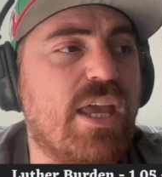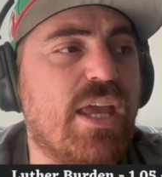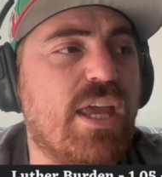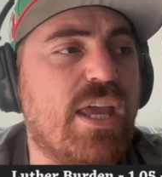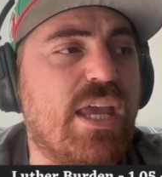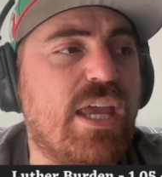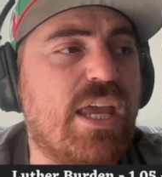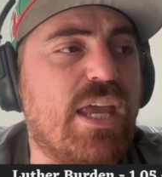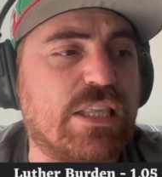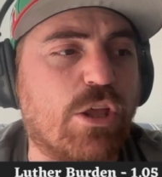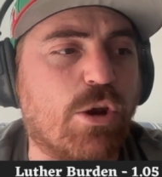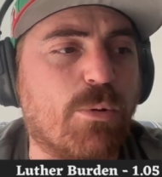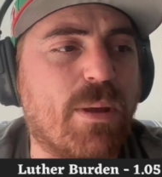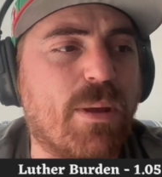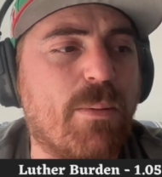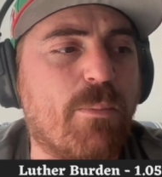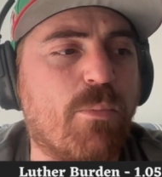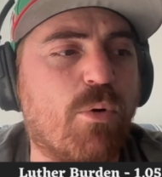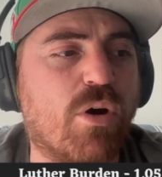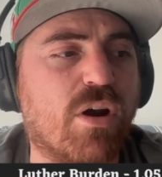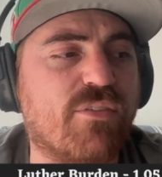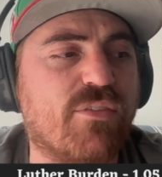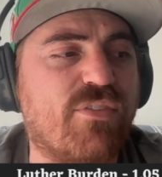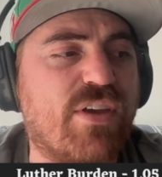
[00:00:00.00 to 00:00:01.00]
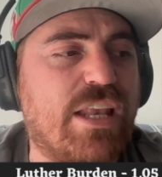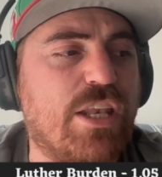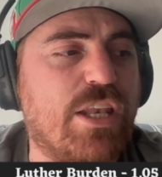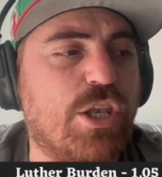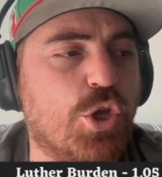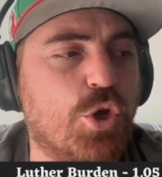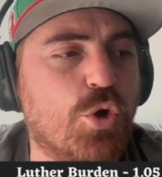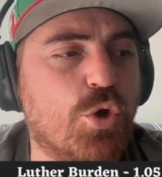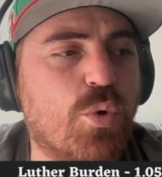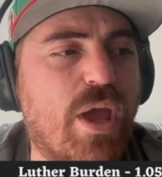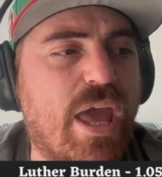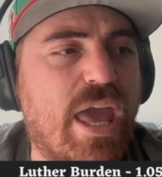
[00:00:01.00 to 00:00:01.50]
He's a little bit more of a
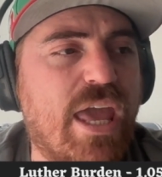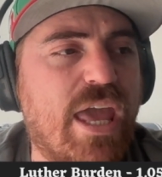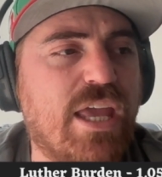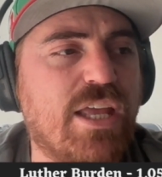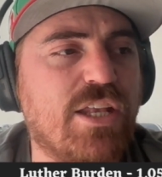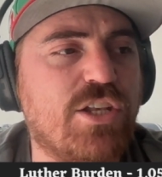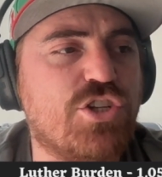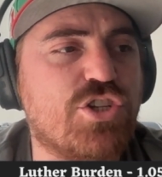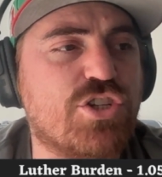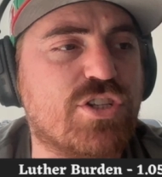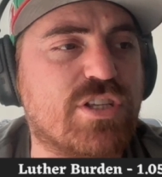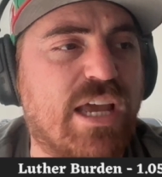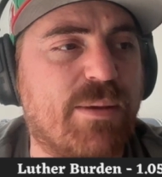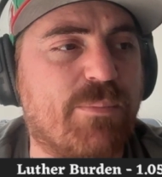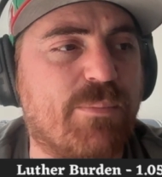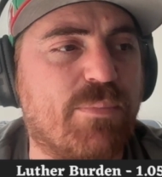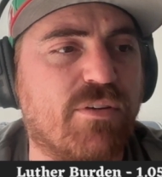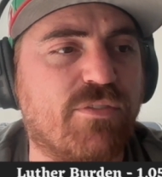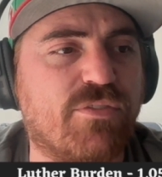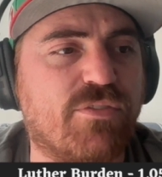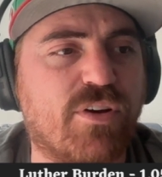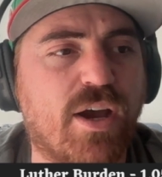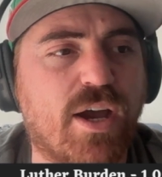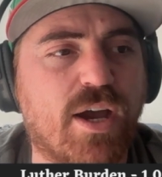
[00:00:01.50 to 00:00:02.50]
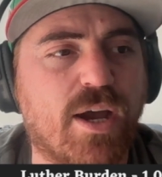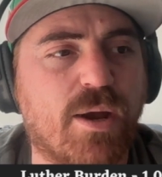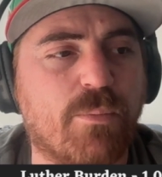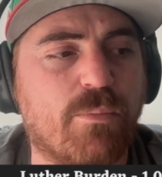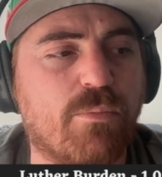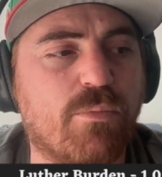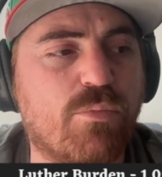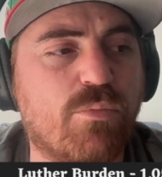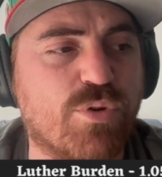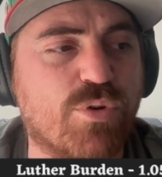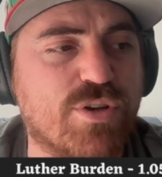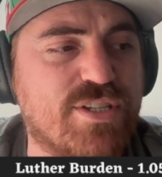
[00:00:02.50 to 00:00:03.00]
new age type of
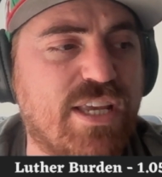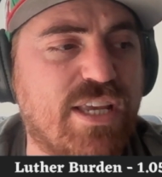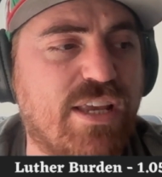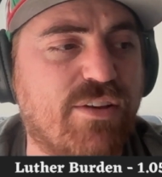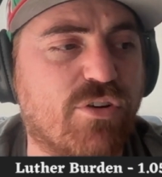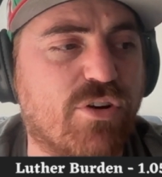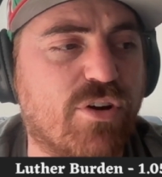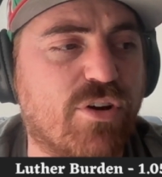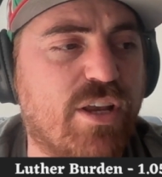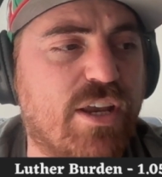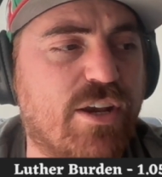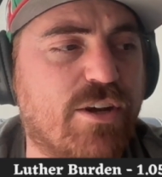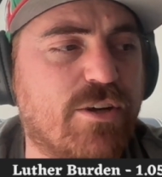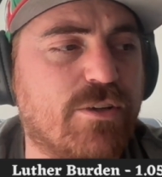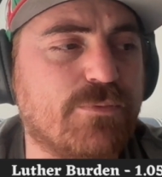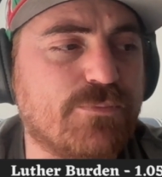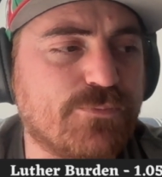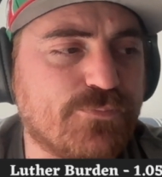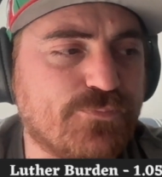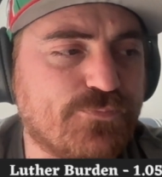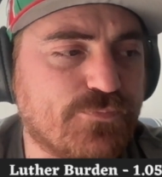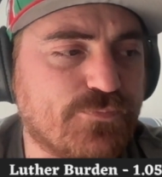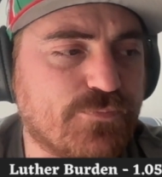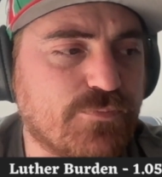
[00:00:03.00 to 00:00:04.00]
receiver here.